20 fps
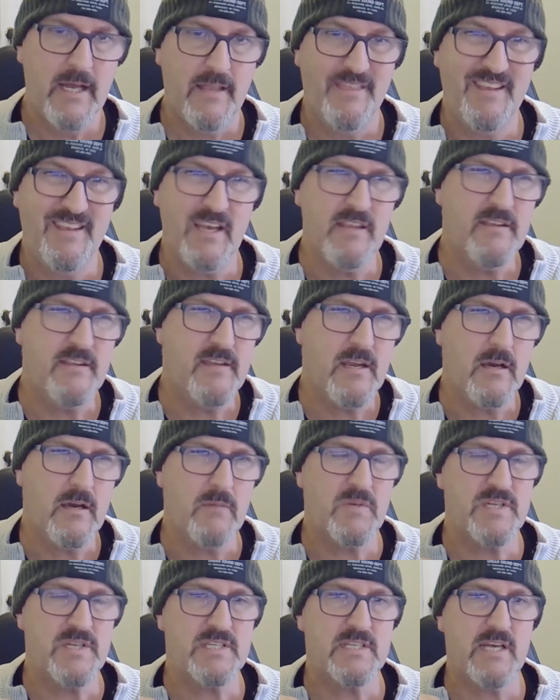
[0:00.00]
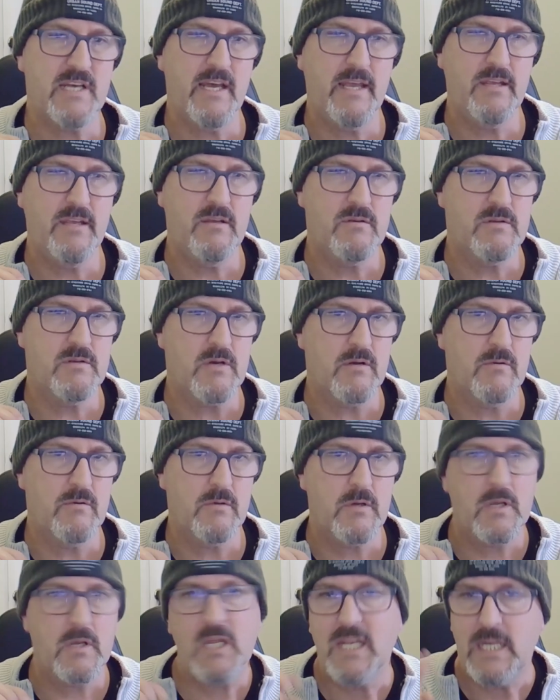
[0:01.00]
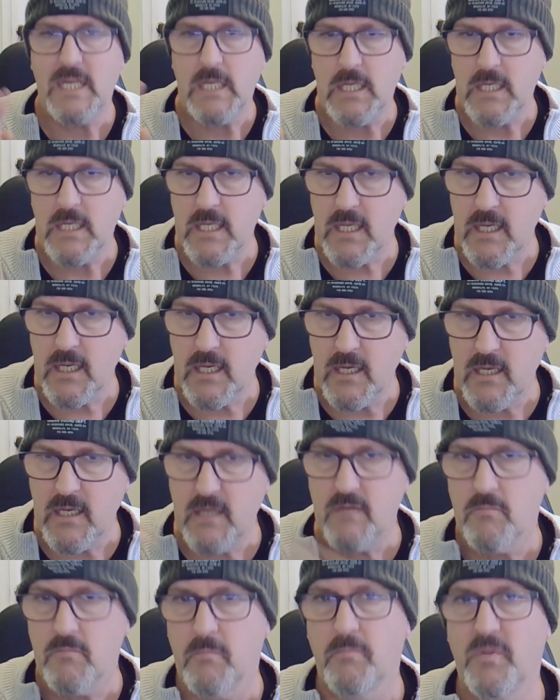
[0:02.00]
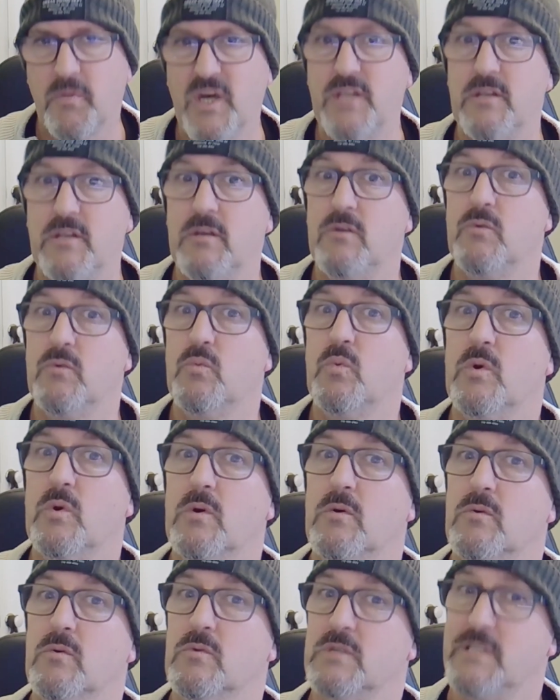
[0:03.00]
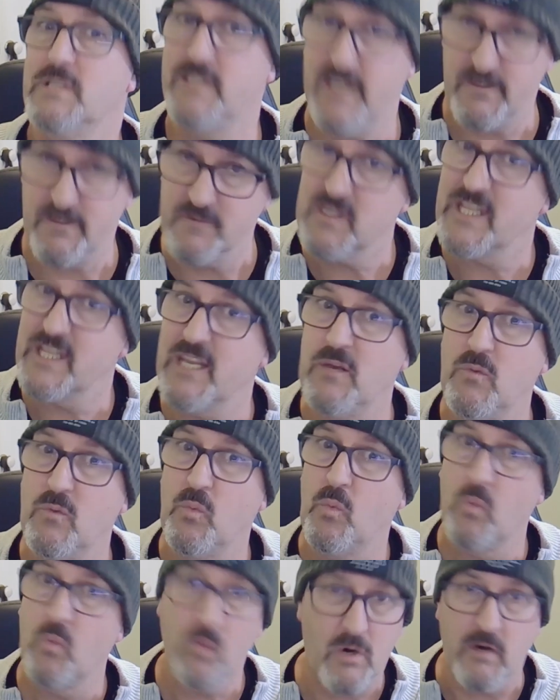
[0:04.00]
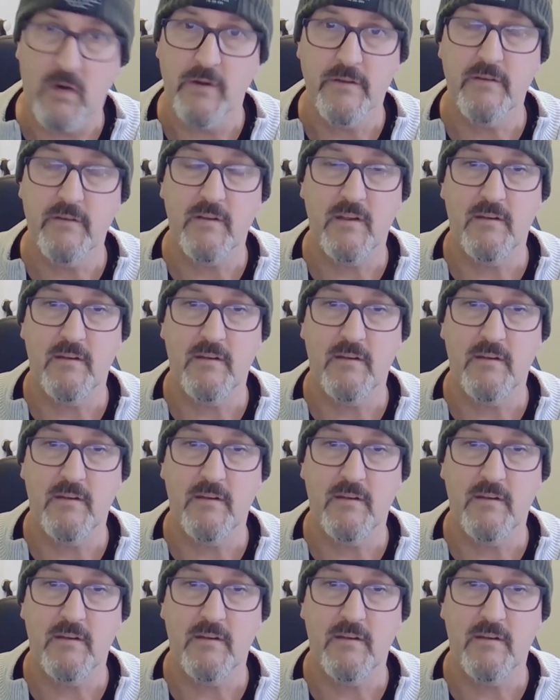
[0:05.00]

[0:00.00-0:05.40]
The other thing I'm going to say you don't need, but you will definitely want,